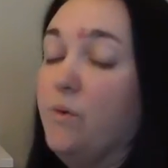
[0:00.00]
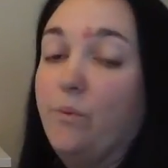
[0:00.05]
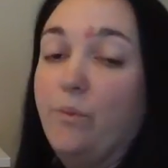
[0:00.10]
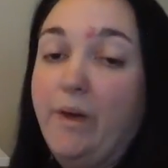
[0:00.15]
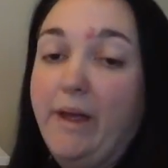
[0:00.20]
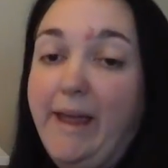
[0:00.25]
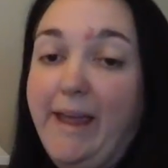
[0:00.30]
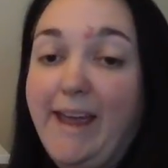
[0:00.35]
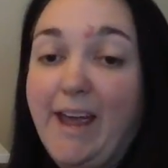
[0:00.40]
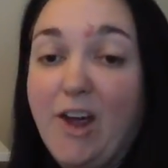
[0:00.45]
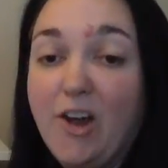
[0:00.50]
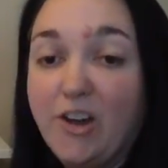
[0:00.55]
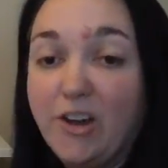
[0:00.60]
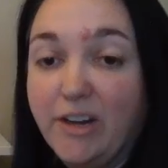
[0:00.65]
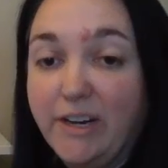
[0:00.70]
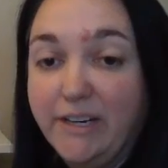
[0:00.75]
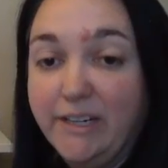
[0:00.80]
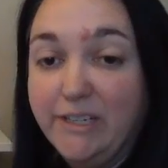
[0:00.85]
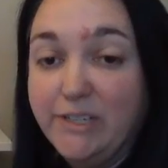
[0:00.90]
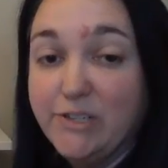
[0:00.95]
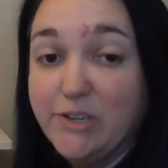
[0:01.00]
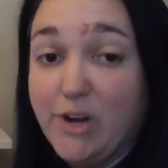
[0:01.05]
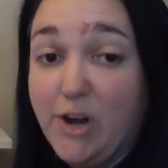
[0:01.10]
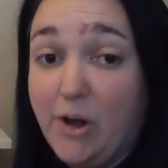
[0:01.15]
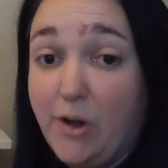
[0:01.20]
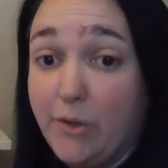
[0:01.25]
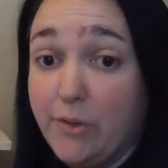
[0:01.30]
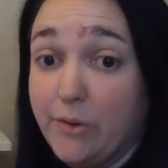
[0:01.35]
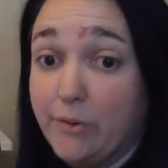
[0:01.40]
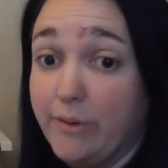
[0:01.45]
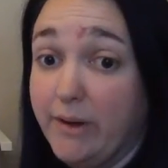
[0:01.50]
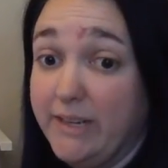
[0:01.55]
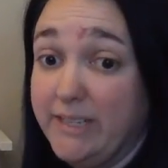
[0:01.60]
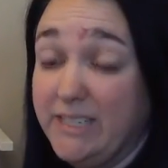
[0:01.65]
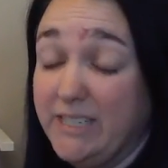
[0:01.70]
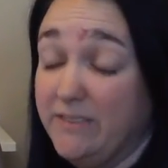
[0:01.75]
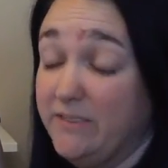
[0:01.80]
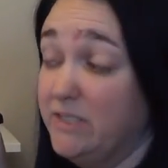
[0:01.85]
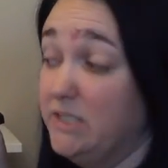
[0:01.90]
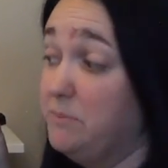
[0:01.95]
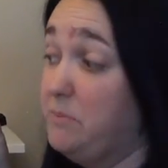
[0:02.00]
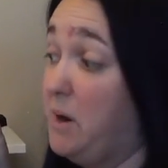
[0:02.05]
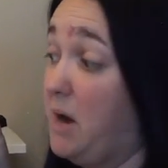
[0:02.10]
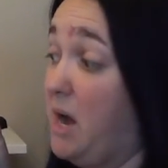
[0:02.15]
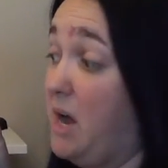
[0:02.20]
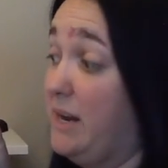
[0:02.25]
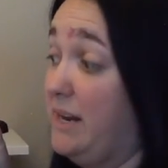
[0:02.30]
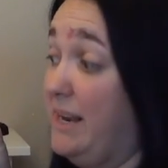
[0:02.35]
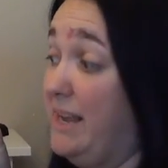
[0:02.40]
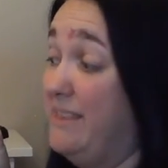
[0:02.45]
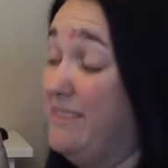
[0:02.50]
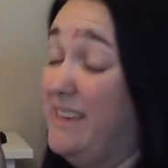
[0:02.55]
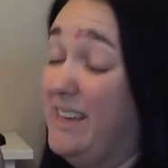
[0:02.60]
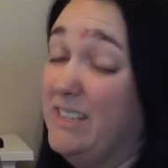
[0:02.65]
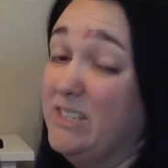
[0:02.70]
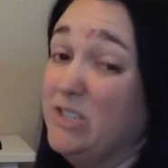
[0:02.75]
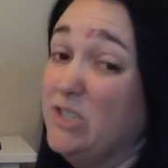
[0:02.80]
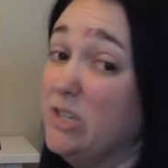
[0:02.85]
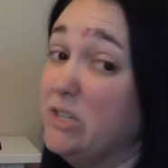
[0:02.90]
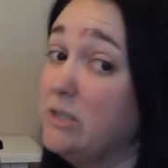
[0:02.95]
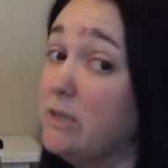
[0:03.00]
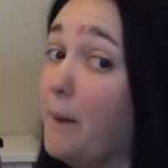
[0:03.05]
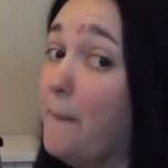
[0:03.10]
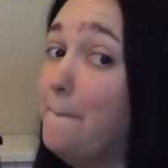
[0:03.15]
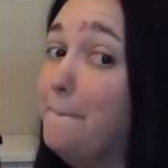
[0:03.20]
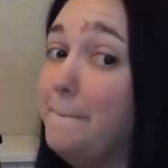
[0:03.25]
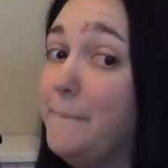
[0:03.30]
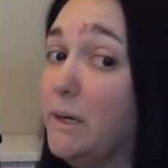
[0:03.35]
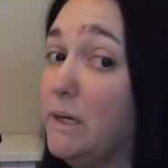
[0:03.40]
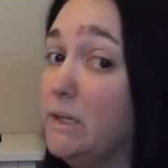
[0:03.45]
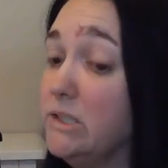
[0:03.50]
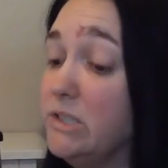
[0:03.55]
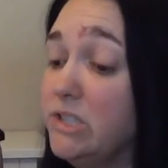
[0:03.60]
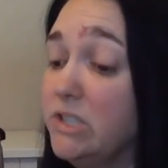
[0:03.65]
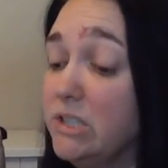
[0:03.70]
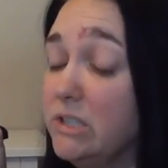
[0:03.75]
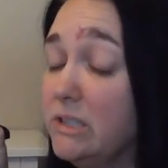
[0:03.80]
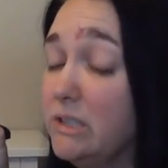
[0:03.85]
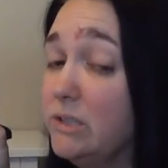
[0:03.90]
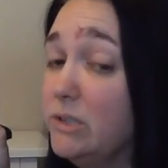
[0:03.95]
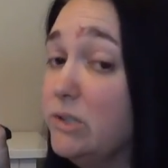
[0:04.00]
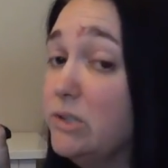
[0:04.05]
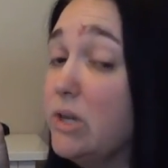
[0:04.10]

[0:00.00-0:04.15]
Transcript: we are going to draw the rest of his body, and that's just a bunch of little